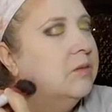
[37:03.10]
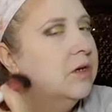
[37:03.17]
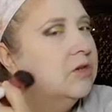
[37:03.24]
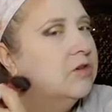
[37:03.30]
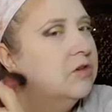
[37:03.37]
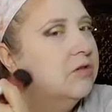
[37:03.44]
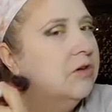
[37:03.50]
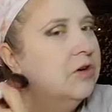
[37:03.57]

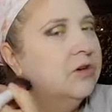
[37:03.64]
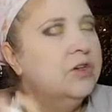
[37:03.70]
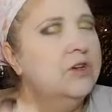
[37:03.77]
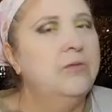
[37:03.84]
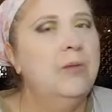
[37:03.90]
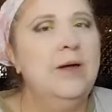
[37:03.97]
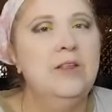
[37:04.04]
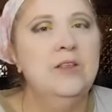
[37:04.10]
pictures of her, she
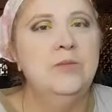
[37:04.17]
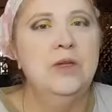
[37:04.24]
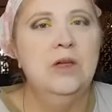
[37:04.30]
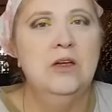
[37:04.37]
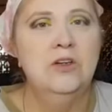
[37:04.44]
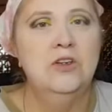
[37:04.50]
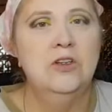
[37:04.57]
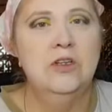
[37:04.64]
reminds me
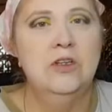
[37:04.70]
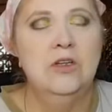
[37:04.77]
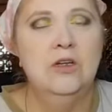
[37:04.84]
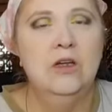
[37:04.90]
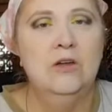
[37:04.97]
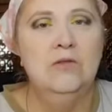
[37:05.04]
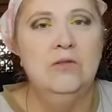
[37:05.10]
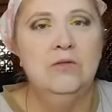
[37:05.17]
actually
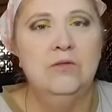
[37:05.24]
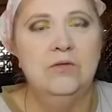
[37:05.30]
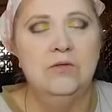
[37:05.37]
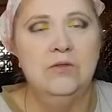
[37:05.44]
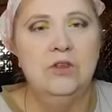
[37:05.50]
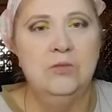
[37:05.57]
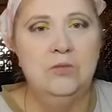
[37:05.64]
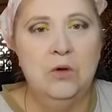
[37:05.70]
of
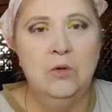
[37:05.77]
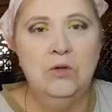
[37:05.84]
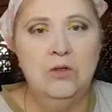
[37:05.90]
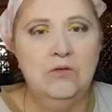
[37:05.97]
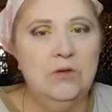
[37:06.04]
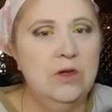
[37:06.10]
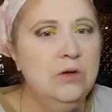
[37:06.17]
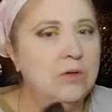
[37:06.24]
both
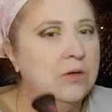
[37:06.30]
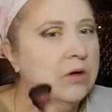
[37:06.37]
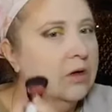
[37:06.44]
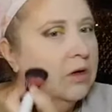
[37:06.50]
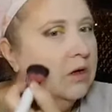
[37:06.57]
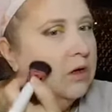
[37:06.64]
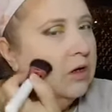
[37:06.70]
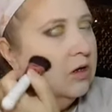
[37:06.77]
of you.
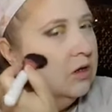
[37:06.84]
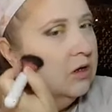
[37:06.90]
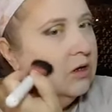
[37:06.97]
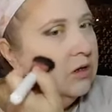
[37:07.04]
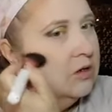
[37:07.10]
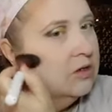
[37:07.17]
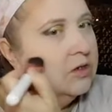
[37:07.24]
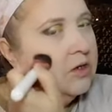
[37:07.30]

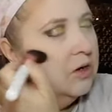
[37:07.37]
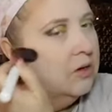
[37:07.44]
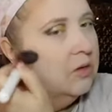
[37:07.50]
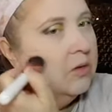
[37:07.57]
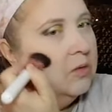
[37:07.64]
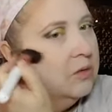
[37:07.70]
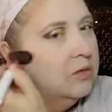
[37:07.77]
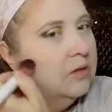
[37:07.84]

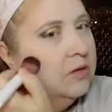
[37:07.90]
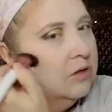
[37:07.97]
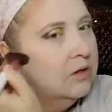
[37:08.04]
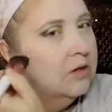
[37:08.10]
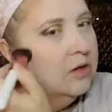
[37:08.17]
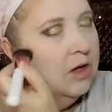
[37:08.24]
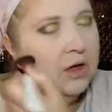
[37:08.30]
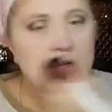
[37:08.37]
So
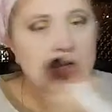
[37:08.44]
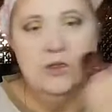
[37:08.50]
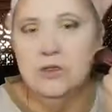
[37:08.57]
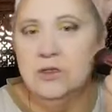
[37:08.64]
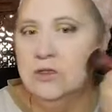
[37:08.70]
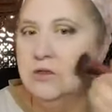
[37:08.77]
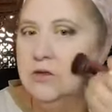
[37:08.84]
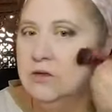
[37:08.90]
I
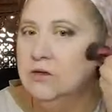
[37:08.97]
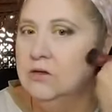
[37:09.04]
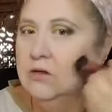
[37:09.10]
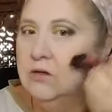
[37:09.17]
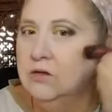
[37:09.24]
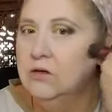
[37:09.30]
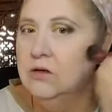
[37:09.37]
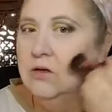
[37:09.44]
just,
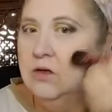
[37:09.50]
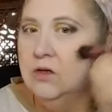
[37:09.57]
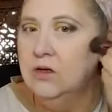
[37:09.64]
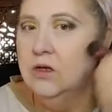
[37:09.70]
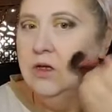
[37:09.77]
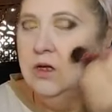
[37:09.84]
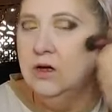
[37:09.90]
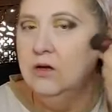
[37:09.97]

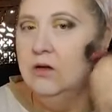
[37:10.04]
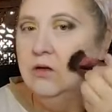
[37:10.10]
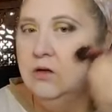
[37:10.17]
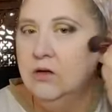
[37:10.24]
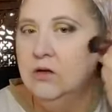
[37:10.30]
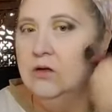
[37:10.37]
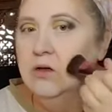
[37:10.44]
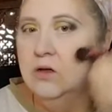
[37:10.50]
yeah,
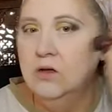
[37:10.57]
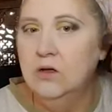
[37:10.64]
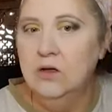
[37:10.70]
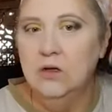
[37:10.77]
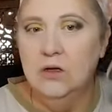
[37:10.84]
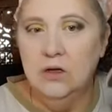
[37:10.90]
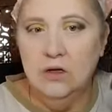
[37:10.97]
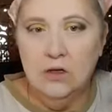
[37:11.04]

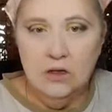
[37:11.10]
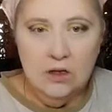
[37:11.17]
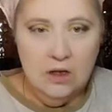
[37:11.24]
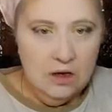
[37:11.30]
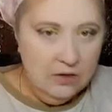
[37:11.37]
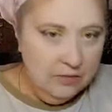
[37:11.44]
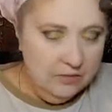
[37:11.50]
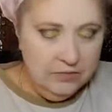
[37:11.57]

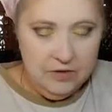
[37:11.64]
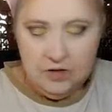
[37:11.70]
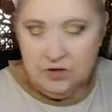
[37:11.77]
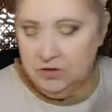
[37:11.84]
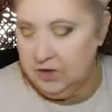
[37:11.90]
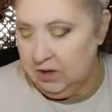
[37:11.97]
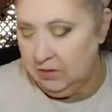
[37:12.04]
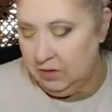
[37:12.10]
there.
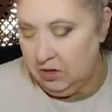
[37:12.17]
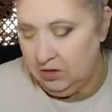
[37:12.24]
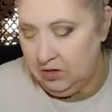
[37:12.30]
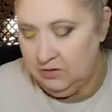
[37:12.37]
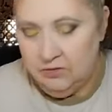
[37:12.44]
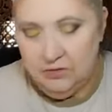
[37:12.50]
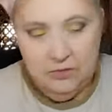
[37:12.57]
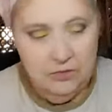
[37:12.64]
So that part
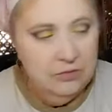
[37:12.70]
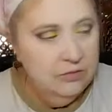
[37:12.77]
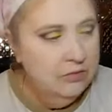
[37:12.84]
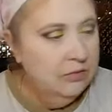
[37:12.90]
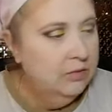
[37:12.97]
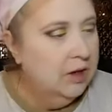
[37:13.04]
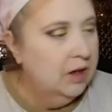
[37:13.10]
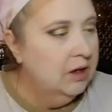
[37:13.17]
of
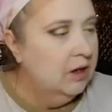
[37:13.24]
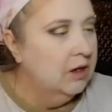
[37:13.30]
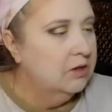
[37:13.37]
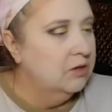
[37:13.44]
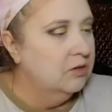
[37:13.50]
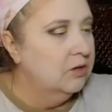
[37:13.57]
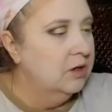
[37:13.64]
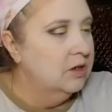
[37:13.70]
my
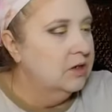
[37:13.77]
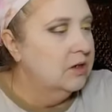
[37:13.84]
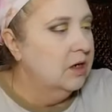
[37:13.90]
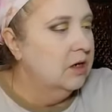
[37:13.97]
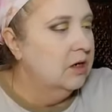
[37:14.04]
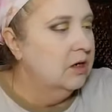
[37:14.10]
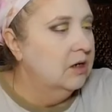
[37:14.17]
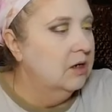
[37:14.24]
contouring is
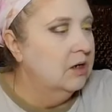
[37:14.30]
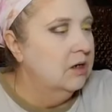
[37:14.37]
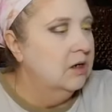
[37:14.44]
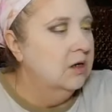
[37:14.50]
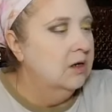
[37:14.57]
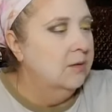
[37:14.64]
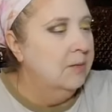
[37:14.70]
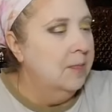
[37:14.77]
done.
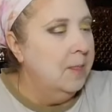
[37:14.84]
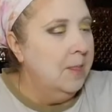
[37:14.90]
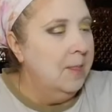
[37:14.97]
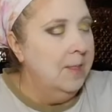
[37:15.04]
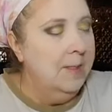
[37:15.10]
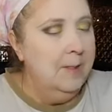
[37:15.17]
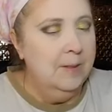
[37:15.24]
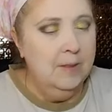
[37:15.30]

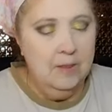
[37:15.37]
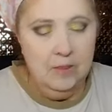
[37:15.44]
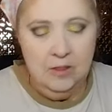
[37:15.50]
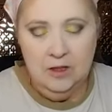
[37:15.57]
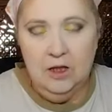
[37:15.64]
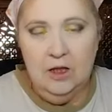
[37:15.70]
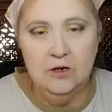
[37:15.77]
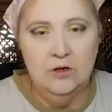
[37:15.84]

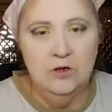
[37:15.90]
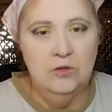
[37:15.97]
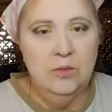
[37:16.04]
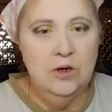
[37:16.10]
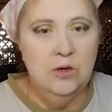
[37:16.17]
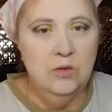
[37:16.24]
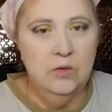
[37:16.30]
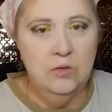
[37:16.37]
Got to do my
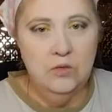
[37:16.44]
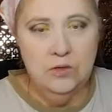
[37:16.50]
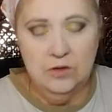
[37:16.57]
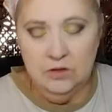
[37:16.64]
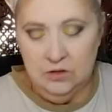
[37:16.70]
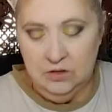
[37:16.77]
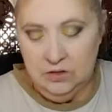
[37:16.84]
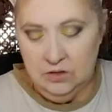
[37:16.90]
nose.